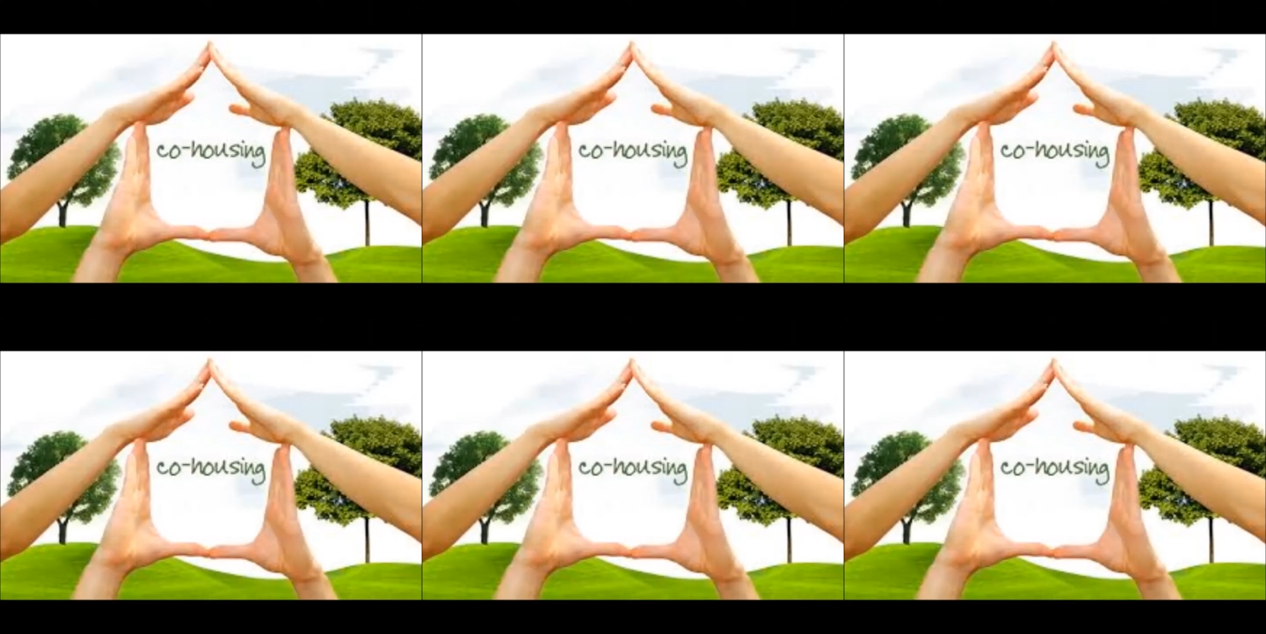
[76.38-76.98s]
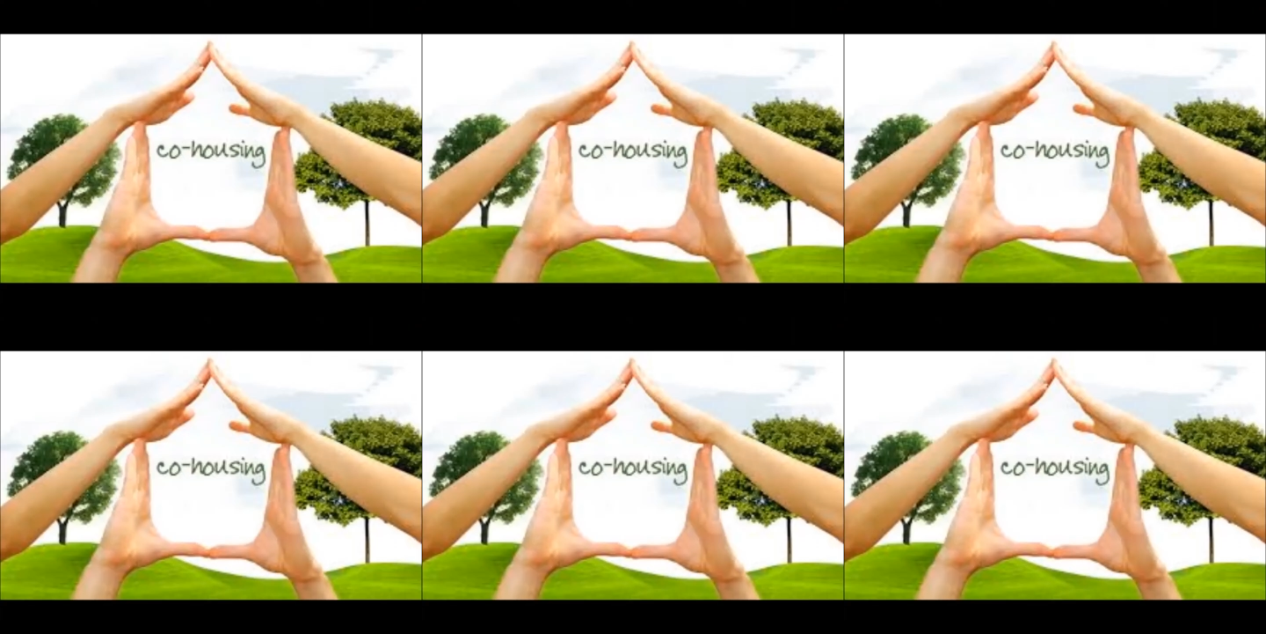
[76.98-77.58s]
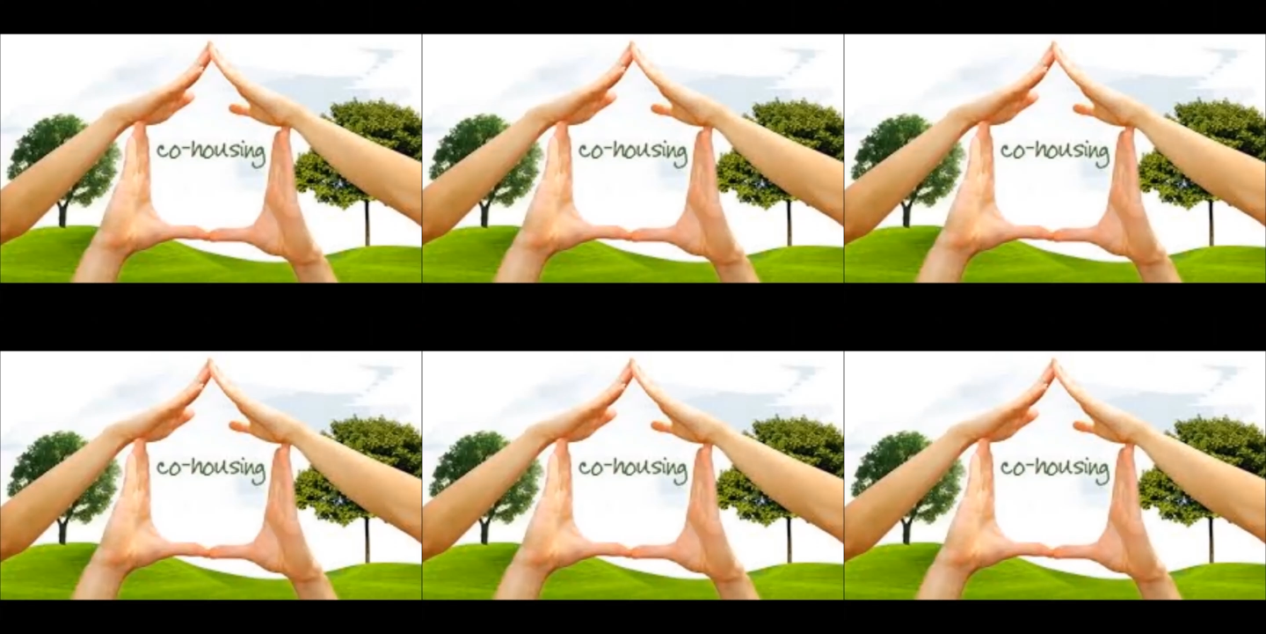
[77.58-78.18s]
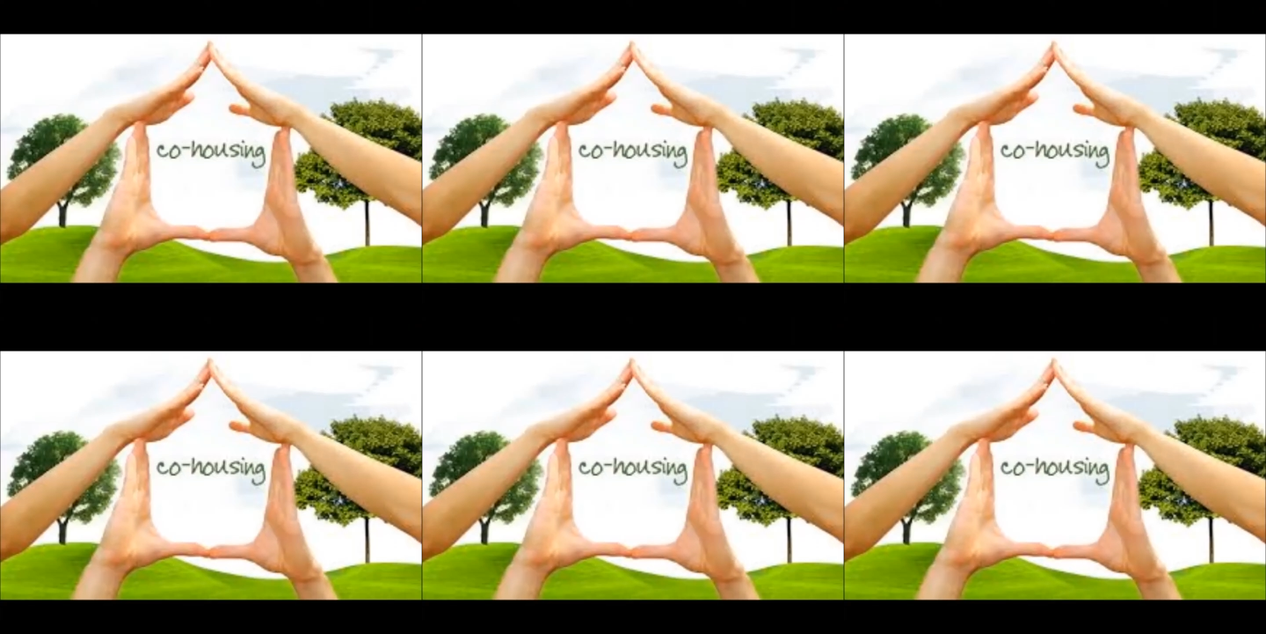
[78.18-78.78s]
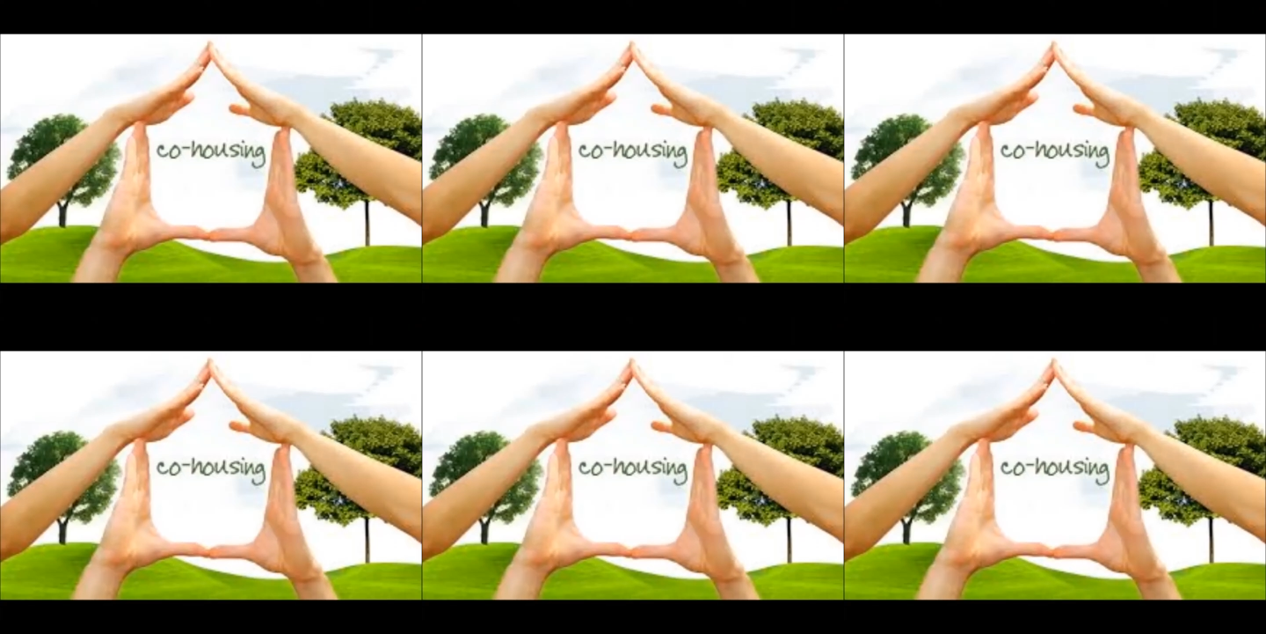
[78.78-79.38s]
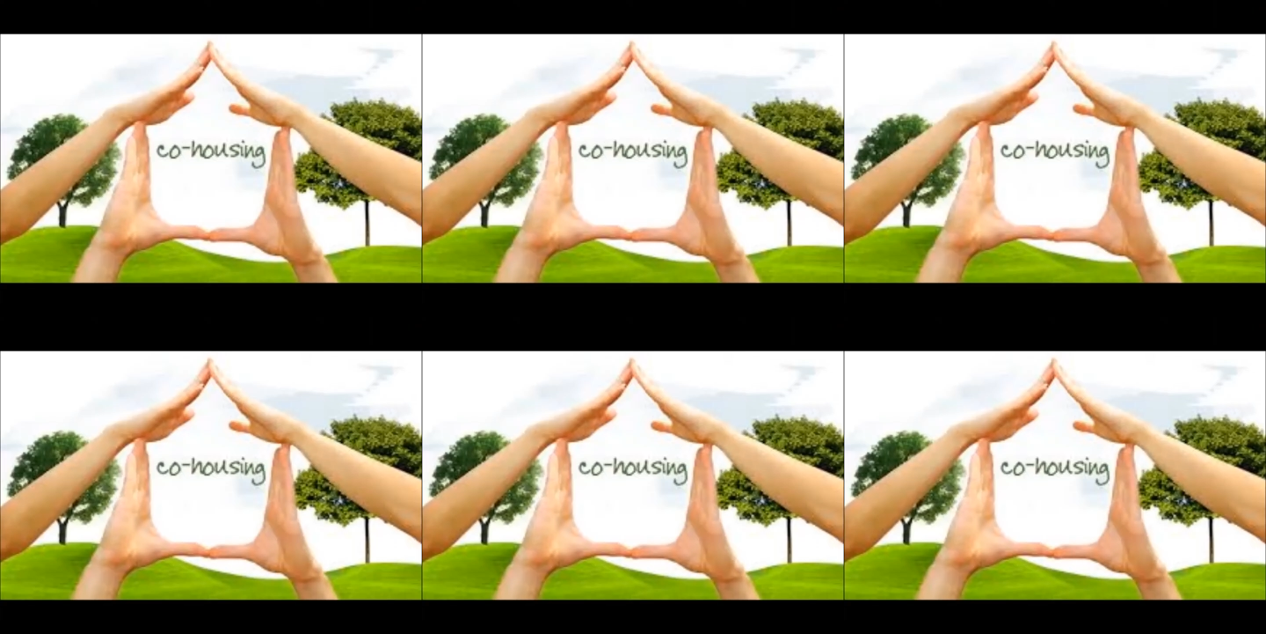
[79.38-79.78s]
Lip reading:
No face is visible, so there are no lips to read.